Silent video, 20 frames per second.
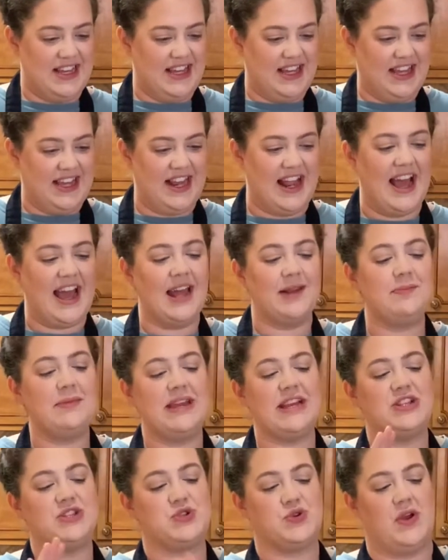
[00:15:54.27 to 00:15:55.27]
it had
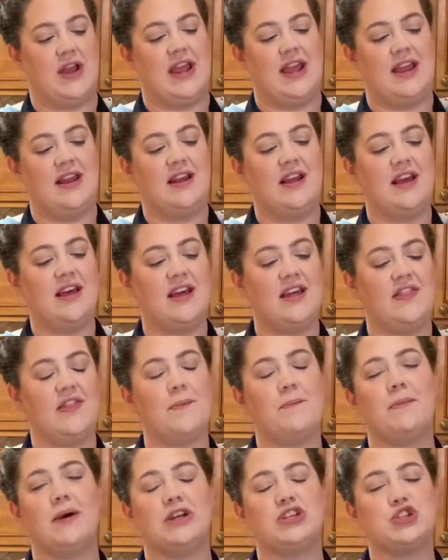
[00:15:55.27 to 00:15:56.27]
me drain the
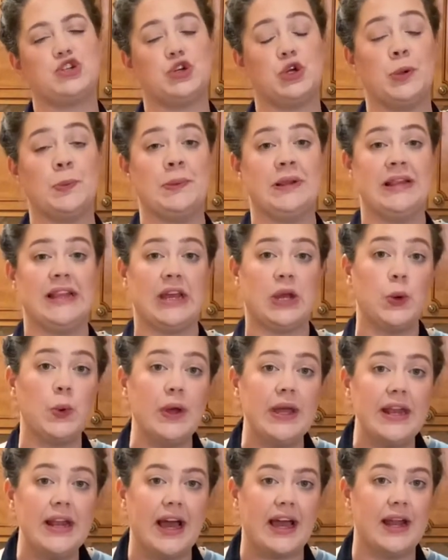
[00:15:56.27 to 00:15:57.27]
mushroom
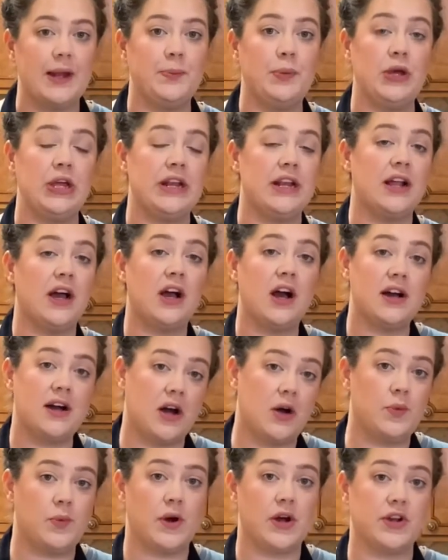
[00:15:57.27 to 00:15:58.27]
liquid. I had to put
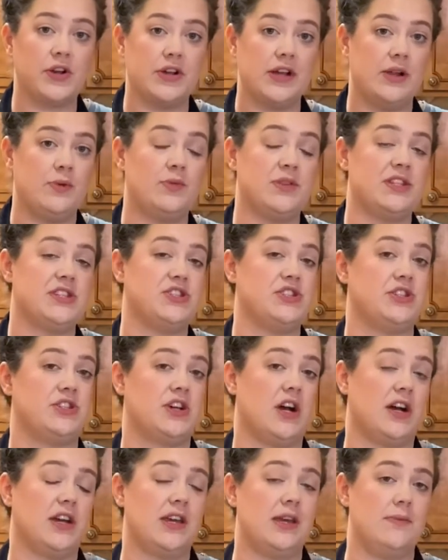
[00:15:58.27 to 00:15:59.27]
hot water in with the
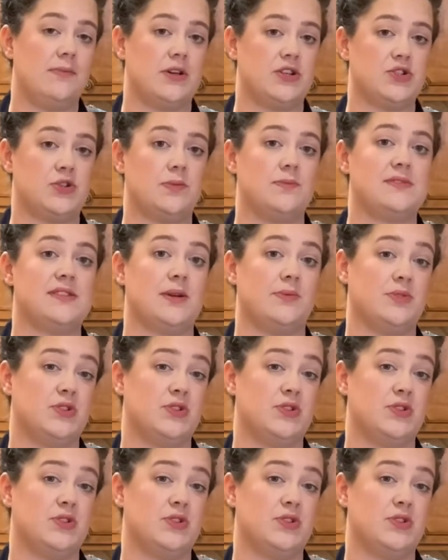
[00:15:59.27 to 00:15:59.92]
shiitake mushrooms that were